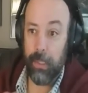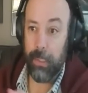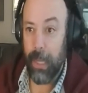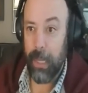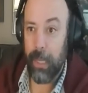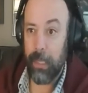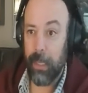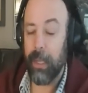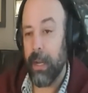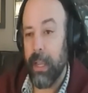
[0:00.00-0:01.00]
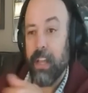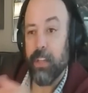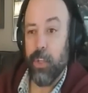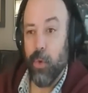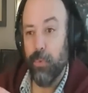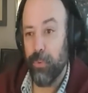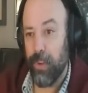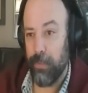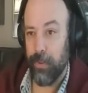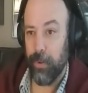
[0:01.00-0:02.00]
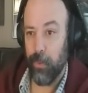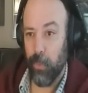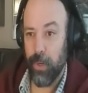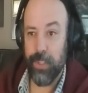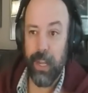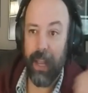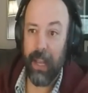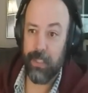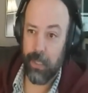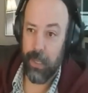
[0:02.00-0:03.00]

lying, and I ask you for 500 words, and I ask